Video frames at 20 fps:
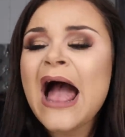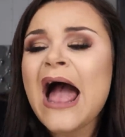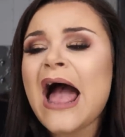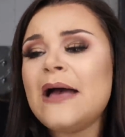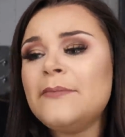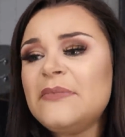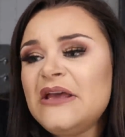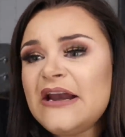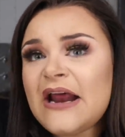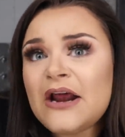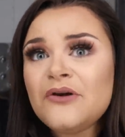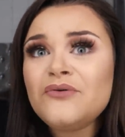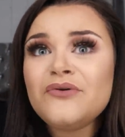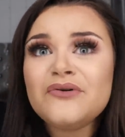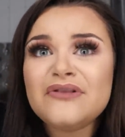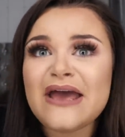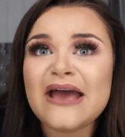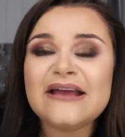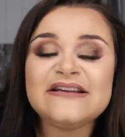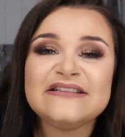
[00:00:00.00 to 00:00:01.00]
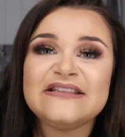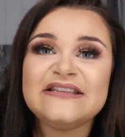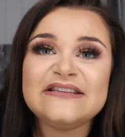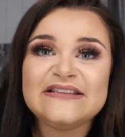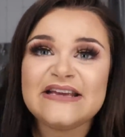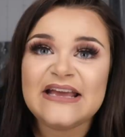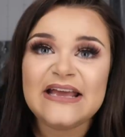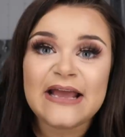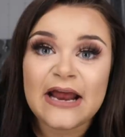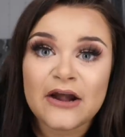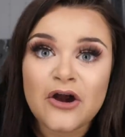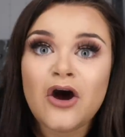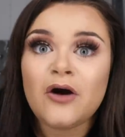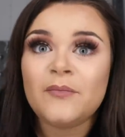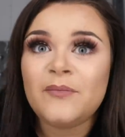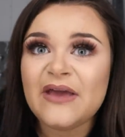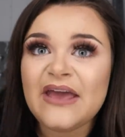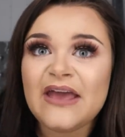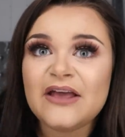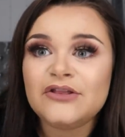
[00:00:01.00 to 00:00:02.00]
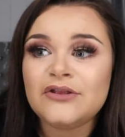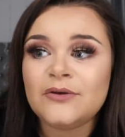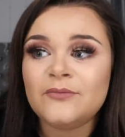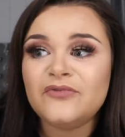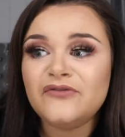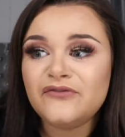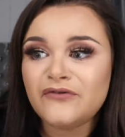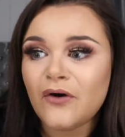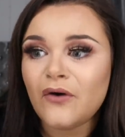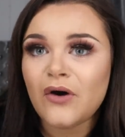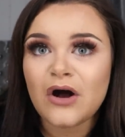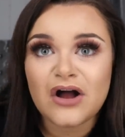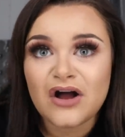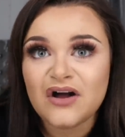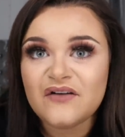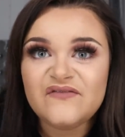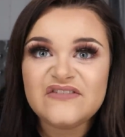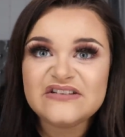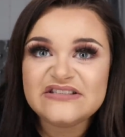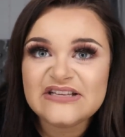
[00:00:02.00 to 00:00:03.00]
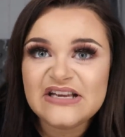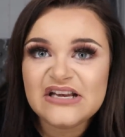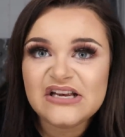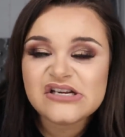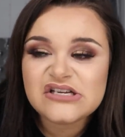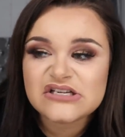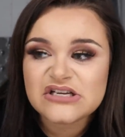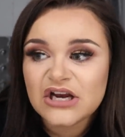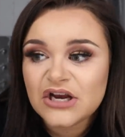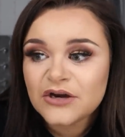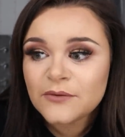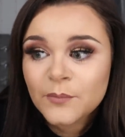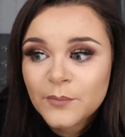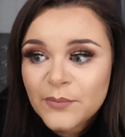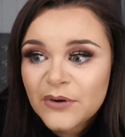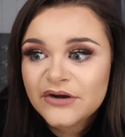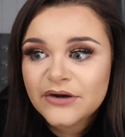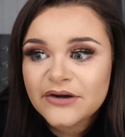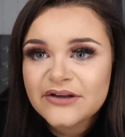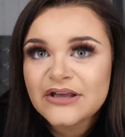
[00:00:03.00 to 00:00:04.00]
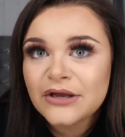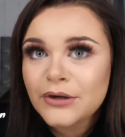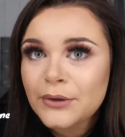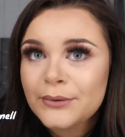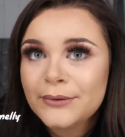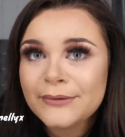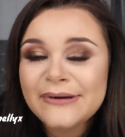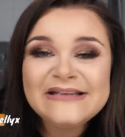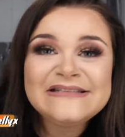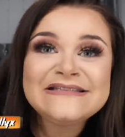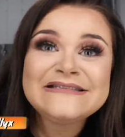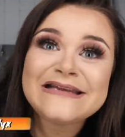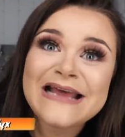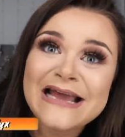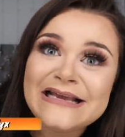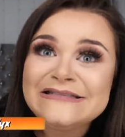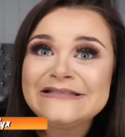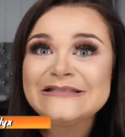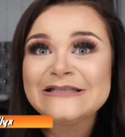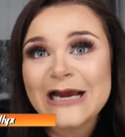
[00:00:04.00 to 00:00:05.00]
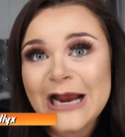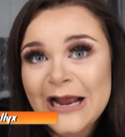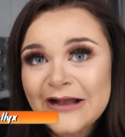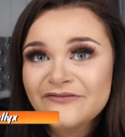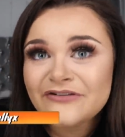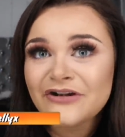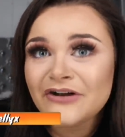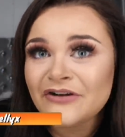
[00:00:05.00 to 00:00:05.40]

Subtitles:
I mean, I know at the end of the day you're not paying them for a conversation, but you know, it's nice to have a